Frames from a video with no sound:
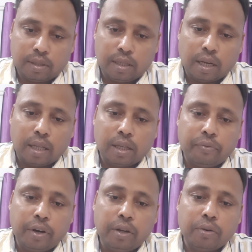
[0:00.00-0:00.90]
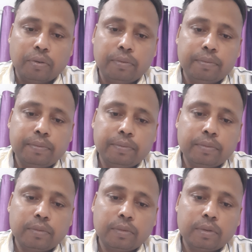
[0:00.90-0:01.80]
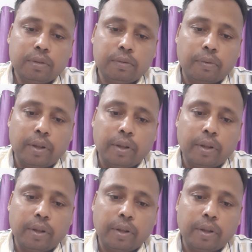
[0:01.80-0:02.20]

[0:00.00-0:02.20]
in other video we